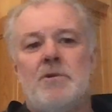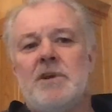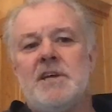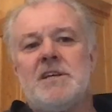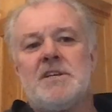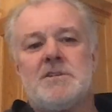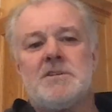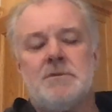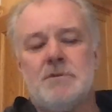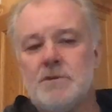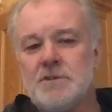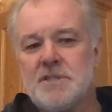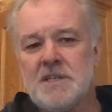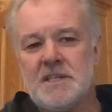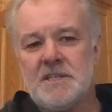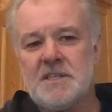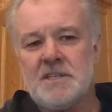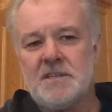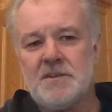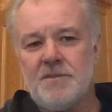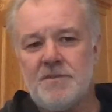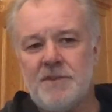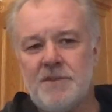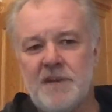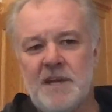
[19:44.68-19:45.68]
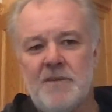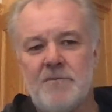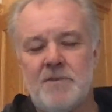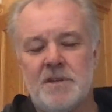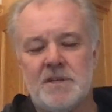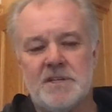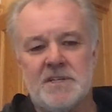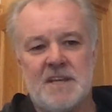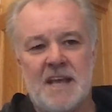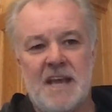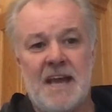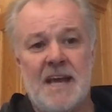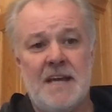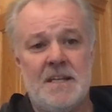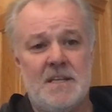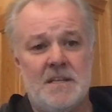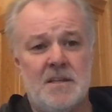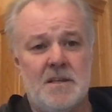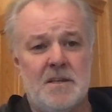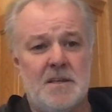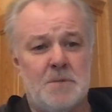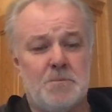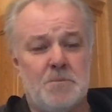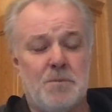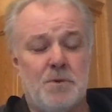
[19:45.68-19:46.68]
Lloris knows it's his favourite
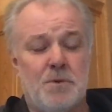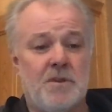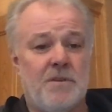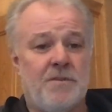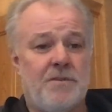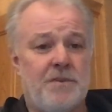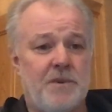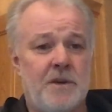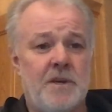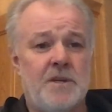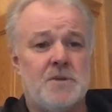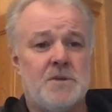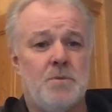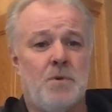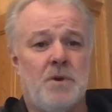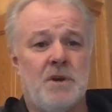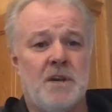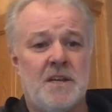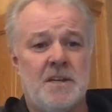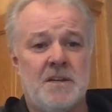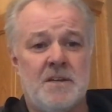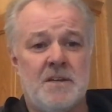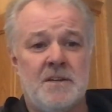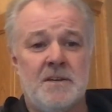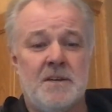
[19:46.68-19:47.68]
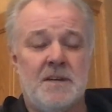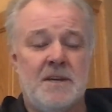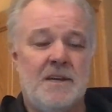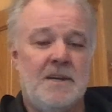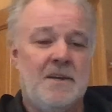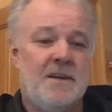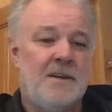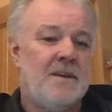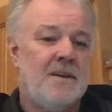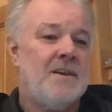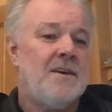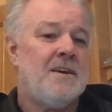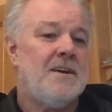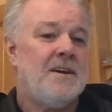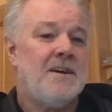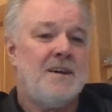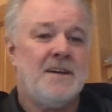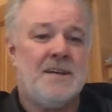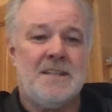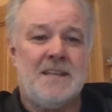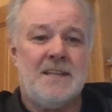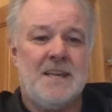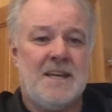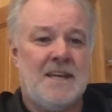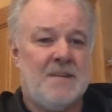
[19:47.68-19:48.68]
side, that he's put the first one in,
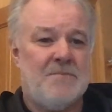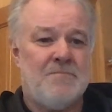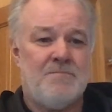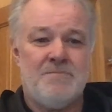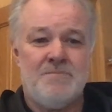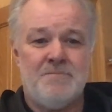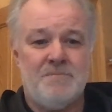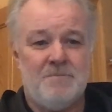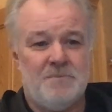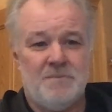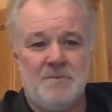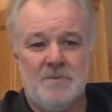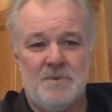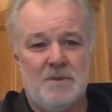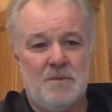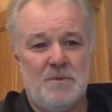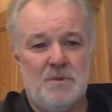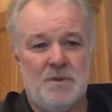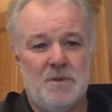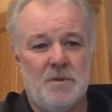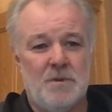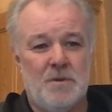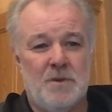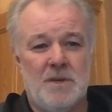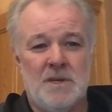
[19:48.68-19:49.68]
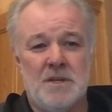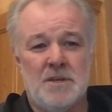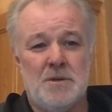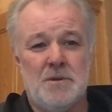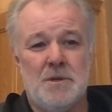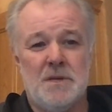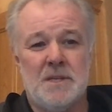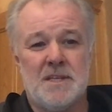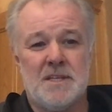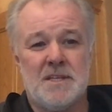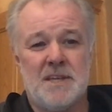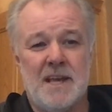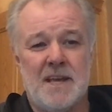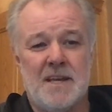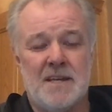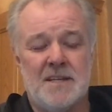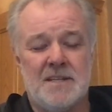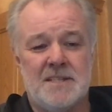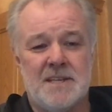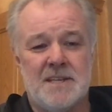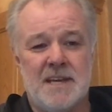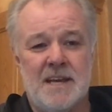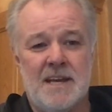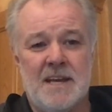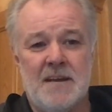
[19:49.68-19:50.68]
and then to do it the
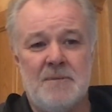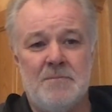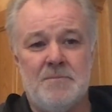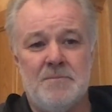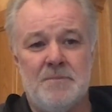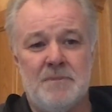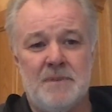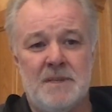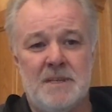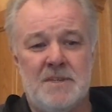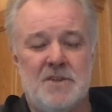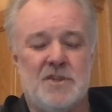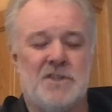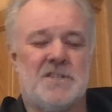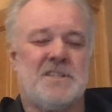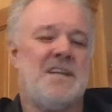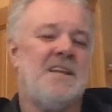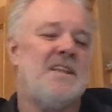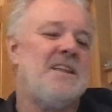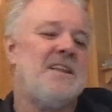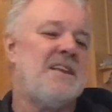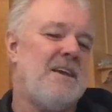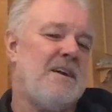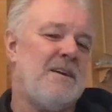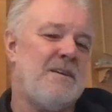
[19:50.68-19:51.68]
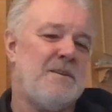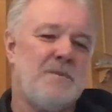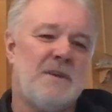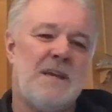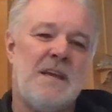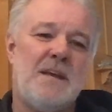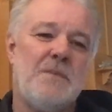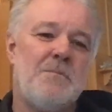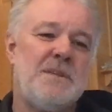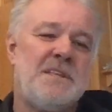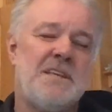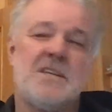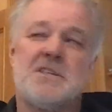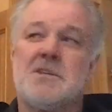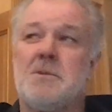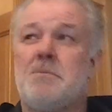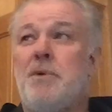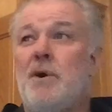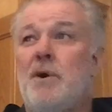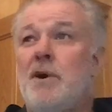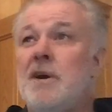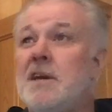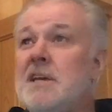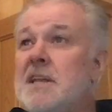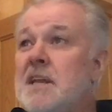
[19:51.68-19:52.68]
second time, he'd be
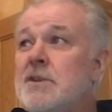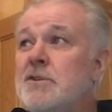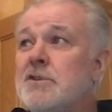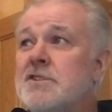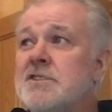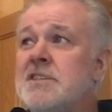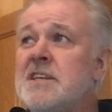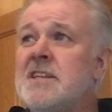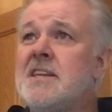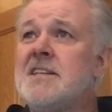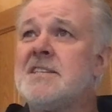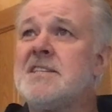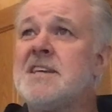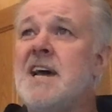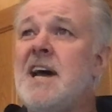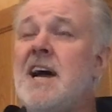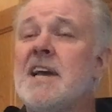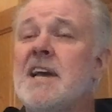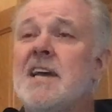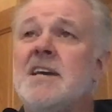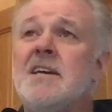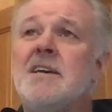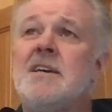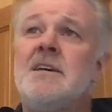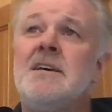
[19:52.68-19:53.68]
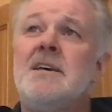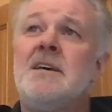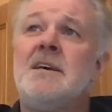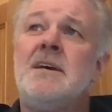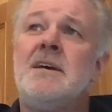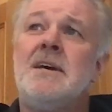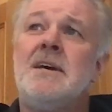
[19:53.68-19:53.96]
disappointed he doesn't hit the target.